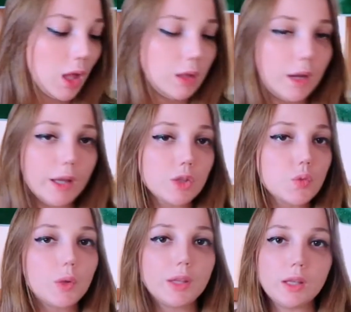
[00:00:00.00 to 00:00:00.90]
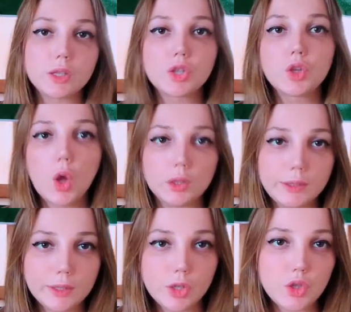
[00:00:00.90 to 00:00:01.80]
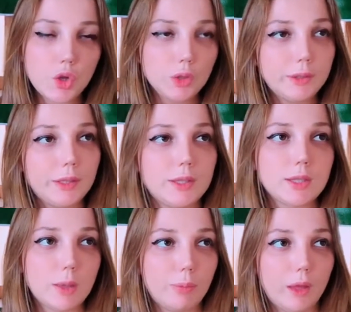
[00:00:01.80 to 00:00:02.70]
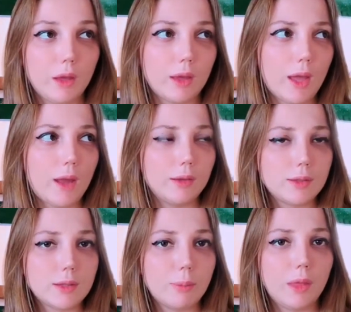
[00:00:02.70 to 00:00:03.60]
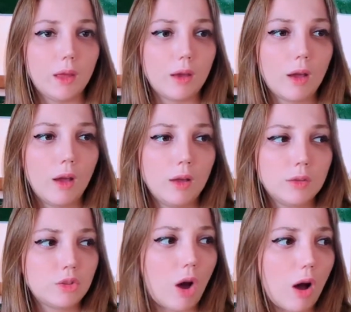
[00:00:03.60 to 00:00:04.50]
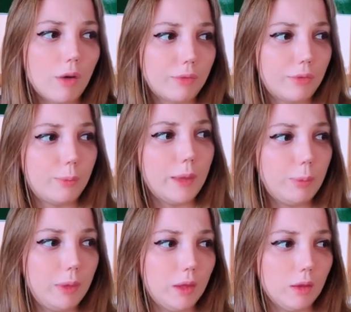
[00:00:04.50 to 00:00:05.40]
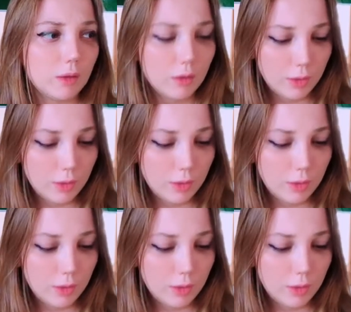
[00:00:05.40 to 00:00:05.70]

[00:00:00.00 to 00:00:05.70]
Next word is solid. Solid is something, again, it's something tough, maybe.